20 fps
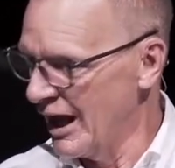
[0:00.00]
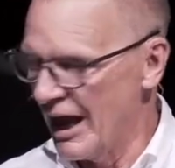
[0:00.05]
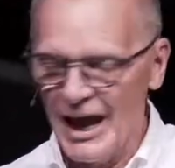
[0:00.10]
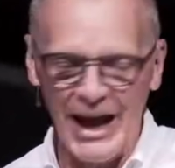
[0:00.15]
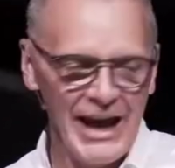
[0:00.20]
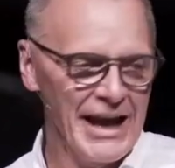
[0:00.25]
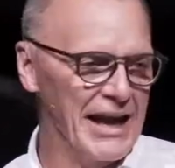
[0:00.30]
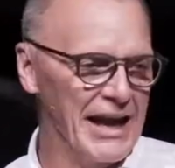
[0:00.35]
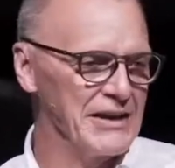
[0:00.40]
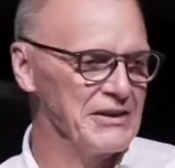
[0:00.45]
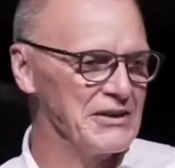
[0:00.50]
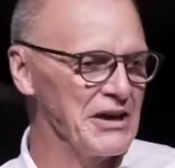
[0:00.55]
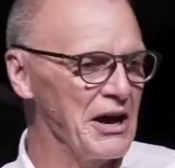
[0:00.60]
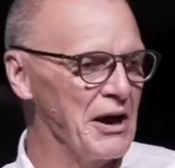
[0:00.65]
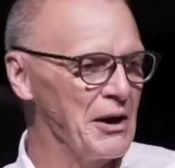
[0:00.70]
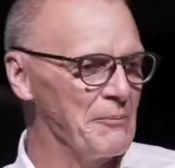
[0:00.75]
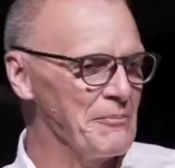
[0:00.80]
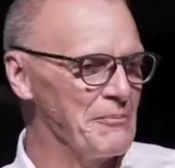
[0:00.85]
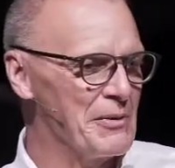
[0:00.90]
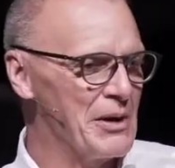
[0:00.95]
And
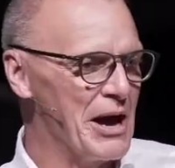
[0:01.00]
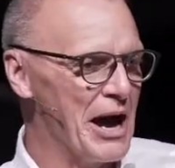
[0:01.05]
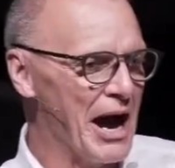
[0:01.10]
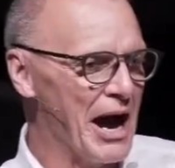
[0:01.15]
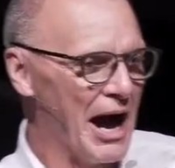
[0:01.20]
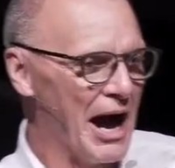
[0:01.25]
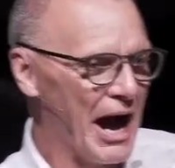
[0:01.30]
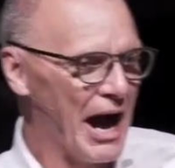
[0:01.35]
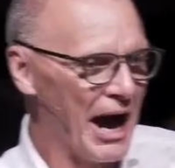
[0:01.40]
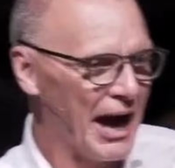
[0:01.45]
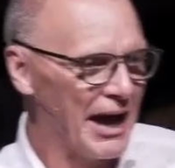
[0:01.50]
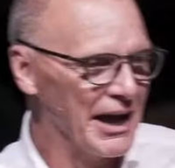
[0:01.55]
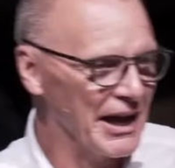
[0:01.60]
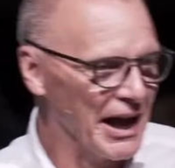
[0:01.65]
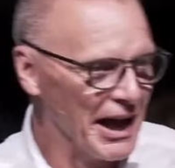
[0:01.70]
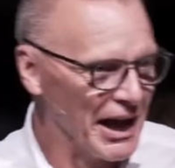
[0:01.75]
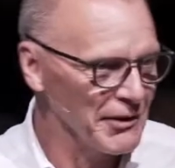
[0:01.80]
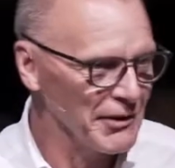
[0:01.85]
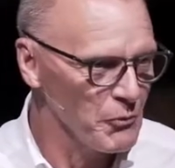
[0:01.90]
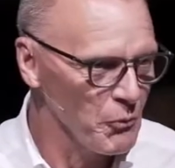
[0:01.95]
um, I,
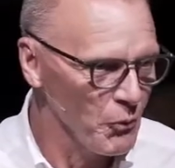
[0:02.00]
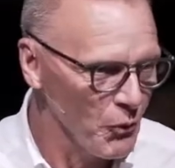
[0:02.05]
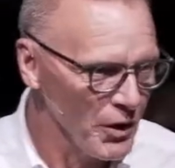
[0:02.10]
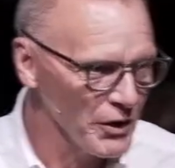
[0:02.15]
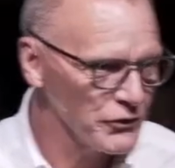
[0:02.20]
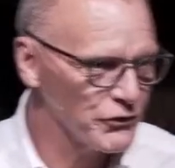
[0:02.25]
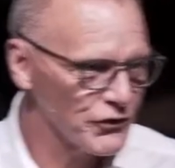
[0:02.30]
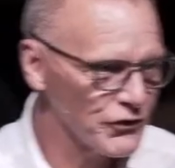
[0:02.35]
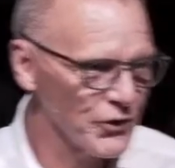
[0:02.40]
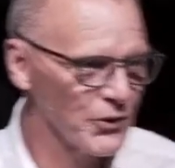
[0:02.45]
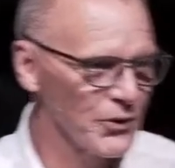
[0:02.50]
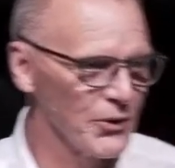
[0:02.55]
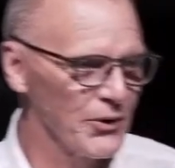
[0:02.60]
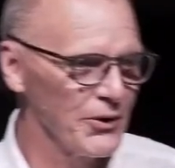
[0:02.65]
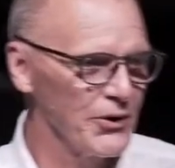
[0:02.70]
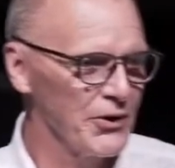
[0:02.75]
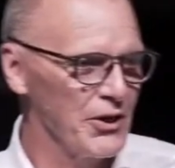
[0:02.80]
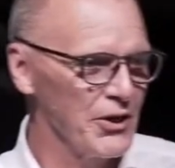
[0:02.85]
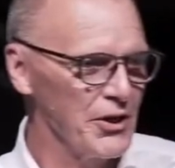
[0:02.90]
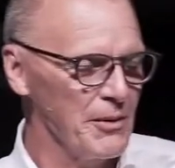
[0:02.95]
I once
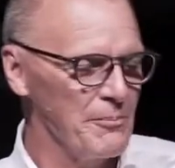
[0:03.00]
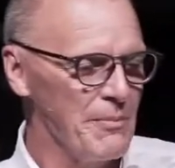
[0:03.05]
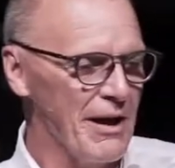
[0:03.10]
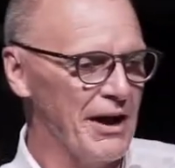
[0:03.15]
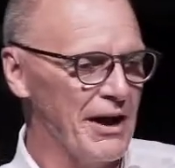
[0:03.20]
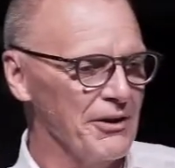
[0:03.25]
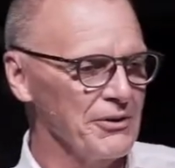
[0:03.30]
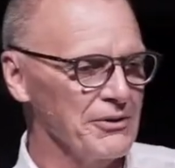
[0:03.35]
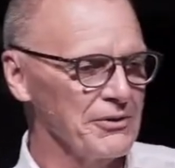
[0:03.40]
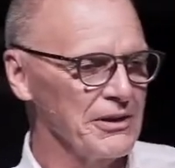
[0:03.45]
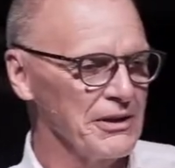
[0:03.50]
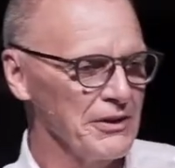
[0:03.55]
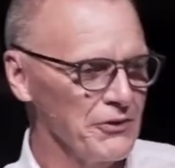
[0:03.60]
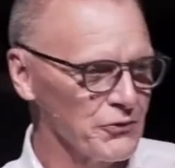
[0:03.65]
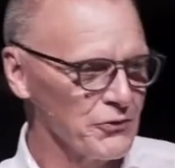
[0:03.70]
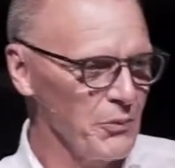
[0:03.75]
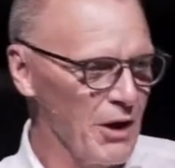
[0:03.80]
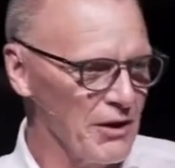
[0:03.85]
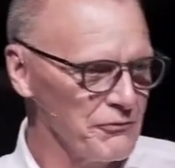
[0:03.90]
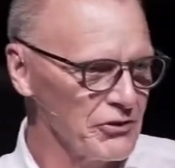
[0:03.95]
heard about
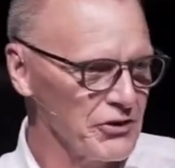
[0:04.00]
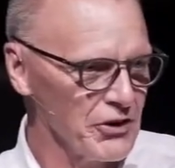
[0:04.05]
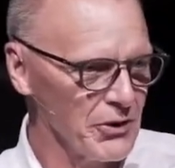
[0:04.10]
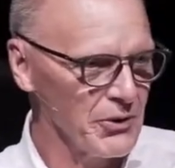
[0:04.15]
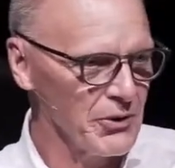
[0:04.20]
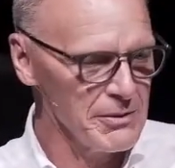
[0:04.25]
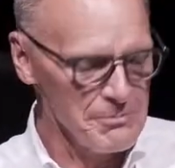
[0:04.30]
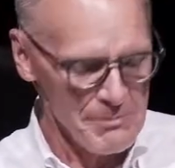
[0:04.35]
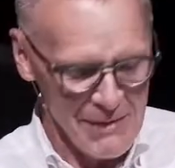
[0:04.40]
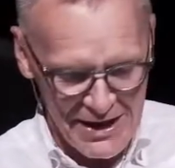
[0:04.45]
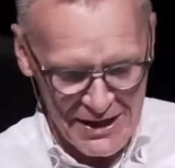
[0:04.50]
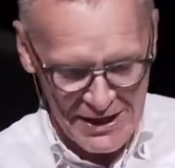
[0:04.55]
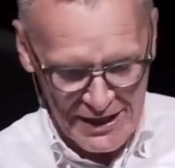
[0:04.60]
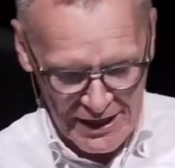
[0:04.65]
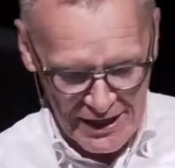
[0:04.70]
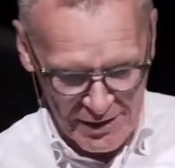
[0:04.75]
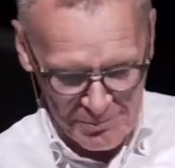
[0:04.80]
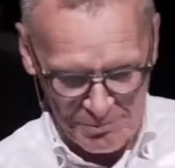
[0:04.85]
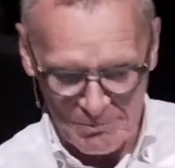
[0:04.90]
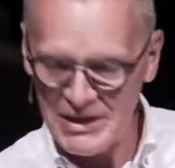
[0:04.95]
his wife Terry
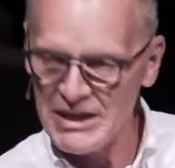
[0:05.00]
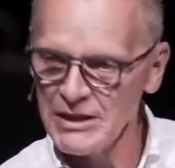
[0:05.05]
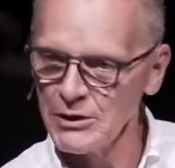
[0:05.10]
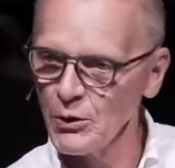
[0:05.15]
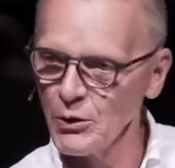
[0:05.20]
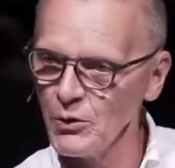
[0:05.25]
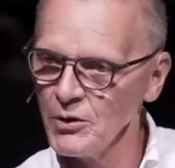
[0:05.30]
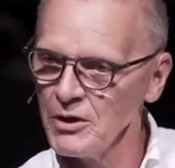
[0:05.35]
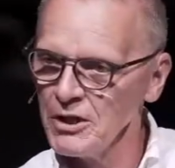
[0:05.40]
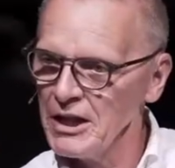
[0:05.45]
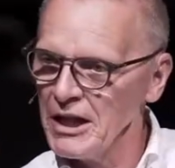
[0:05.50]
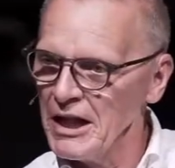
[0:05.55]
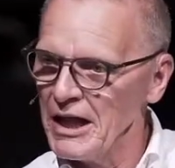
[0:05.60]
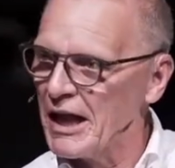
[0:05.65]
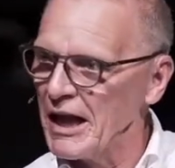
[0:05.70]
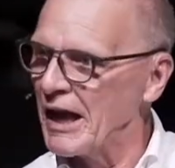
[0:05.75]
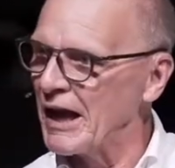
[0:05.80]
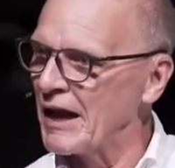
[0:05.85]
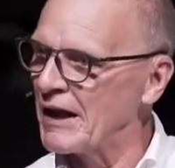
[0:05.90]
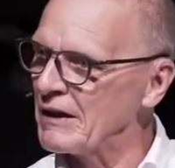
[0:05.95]
making a meal.
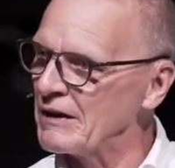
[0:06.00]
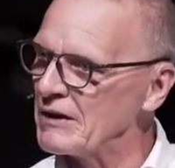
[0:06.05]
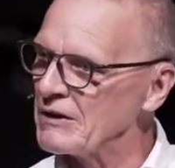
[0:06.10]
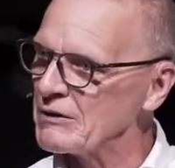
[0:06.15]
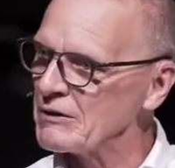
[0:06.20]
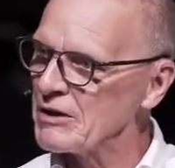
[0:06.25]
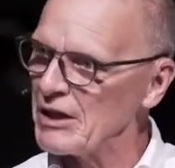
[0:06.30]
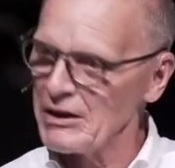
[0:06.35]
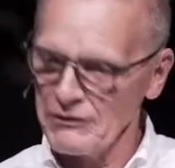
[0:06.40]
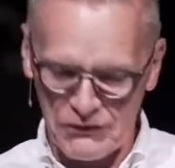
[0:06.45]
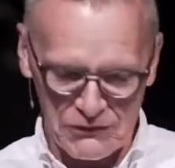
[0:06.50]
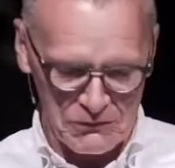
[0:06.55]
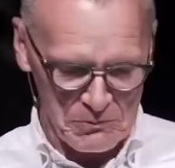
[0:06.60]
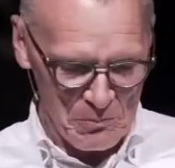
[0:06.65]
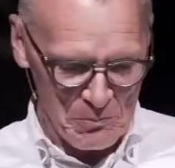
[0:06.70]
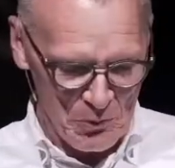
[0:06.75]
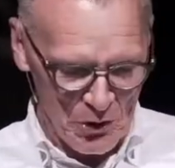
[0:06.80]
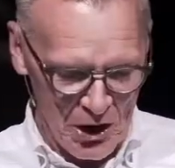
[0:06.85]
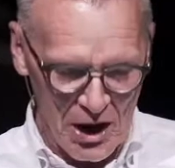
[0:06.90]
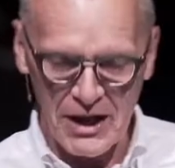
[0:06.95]
And as
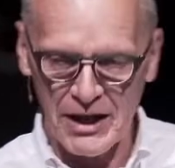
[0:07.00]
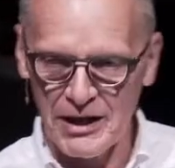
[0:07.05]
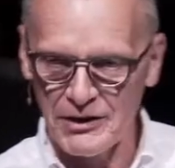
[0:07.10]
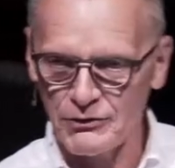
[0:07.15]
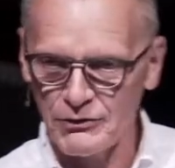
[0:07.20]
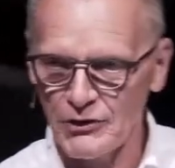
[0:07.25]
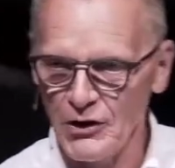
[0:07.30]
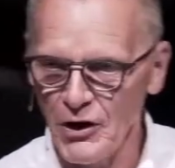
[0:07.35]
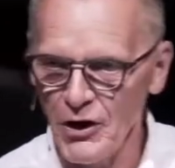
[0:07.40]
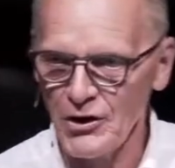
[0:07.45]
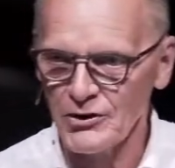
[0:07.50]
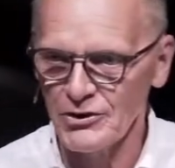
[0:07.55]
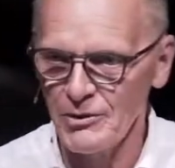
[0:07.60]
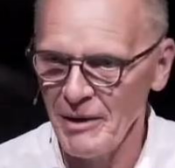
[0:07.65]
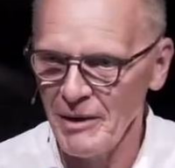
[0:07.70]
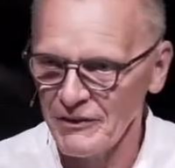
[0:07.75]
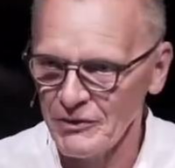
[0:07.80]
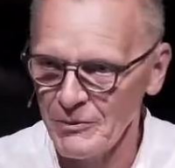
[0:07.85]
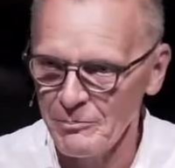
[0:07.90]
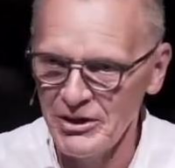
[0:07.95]
Brian talked
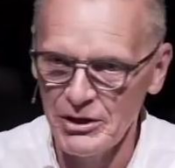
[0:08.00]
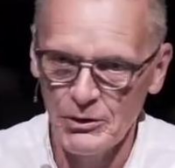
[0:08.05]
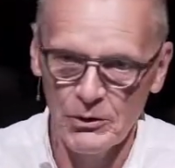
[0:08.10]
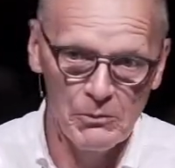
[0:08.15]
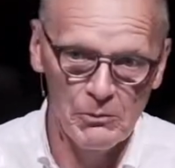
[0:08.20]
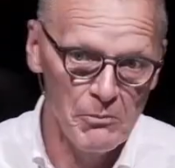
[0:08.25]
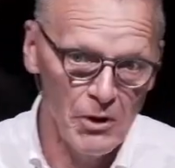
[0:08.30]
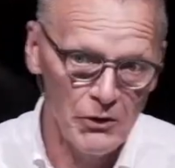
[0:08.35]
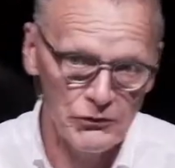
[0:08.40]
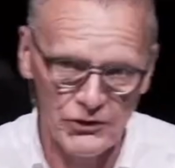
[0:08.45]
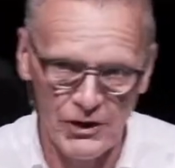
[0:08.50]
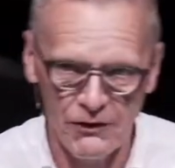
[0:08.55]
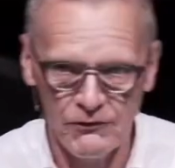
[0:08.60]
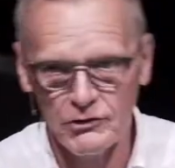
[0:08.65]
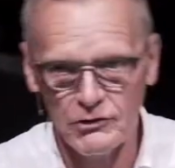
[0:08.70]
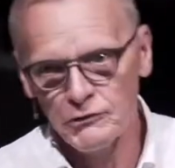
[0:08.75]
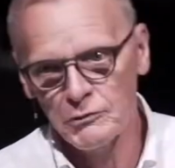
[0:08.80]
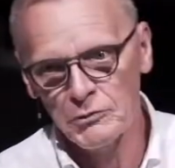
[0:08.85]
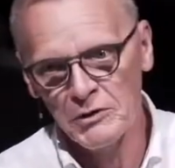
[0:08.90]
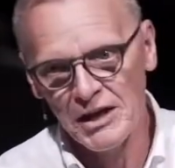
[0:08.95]
about the meal, most of
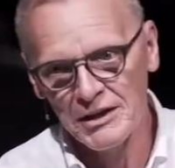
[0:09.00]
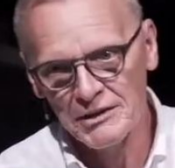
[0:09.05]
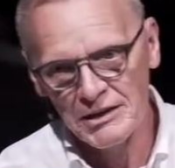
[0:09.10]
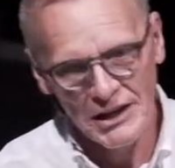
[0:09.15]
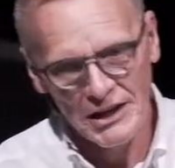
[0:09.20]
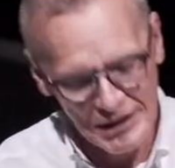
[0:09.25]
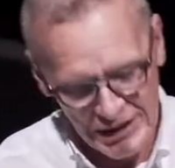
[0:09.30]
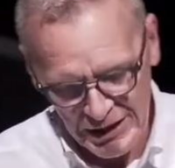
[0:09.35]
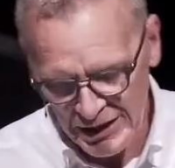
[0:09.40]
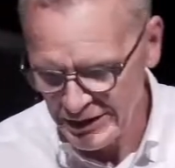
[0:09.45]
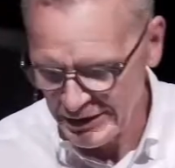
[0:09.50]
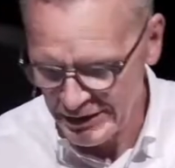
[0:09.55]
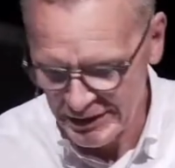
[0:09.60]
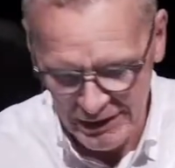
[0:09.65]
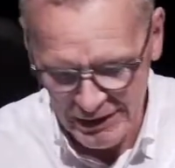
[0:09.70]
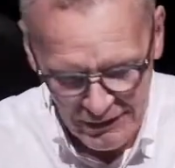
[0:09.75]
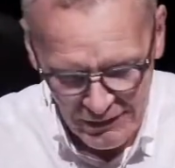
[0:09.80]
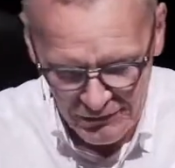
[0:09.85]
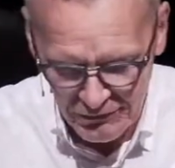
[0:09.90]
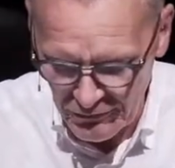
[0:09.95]
us say, hey,
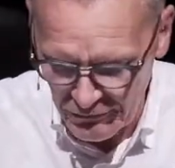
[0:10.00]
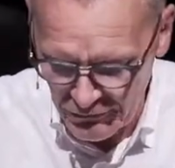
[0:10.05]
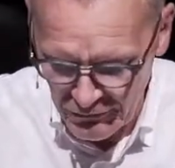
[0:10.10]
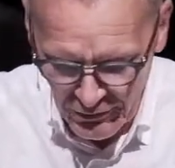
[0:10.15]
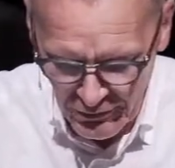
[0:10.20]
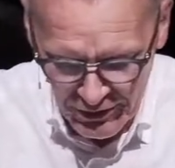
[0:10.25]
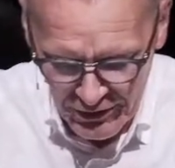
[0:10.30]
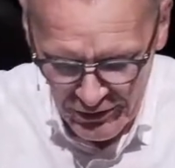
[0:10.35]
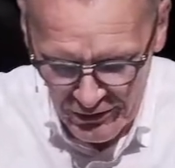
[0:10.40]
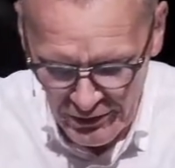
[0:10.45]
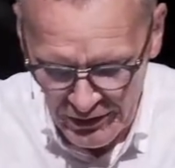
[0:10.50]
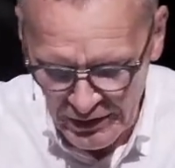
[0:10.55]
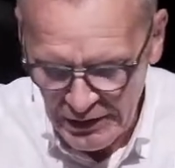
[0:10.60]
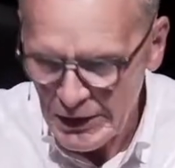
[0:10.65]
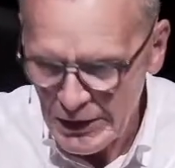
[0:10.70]
honey, this is really good.